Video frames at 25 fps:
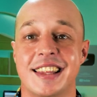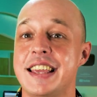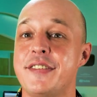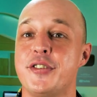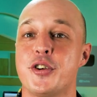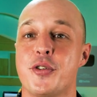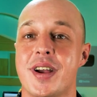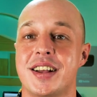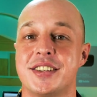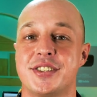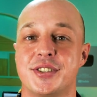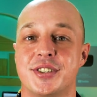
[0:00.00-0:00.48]
Leave
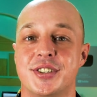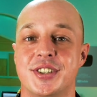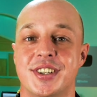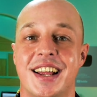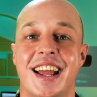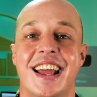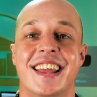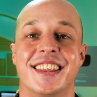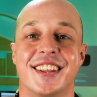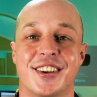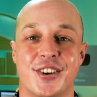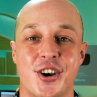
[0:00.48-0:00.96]
your answer
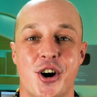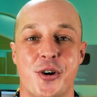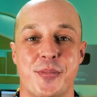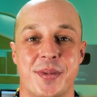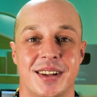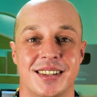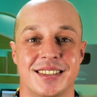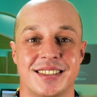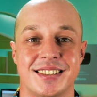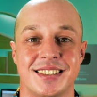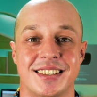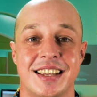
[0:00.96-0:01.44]
in the
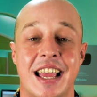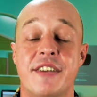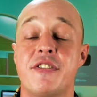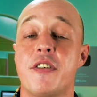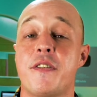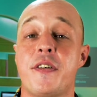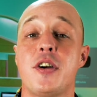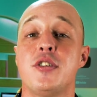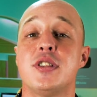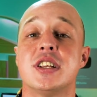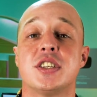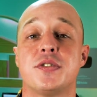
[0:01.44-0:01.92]
comments. If
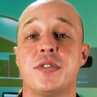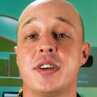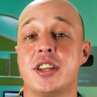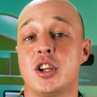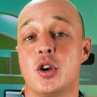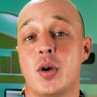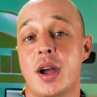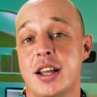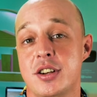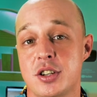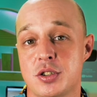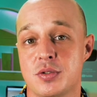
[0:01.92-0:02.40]
you found this
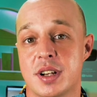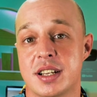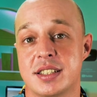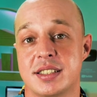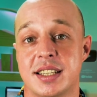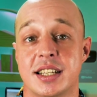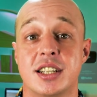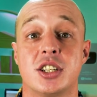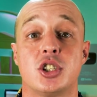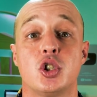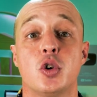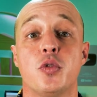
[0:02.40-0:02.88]
video
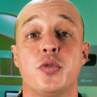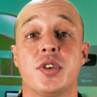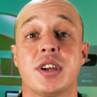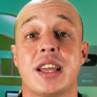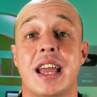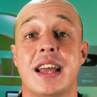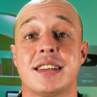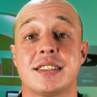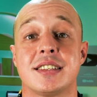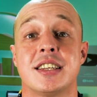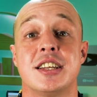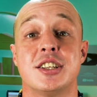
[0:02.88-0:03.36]
interesting, don't
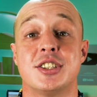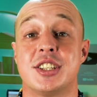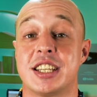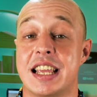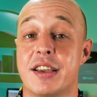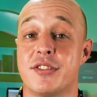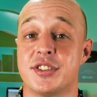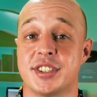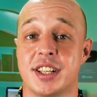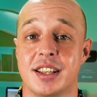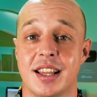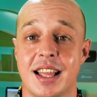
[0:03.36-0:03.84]
forget to
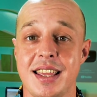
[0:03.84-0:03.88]
give us a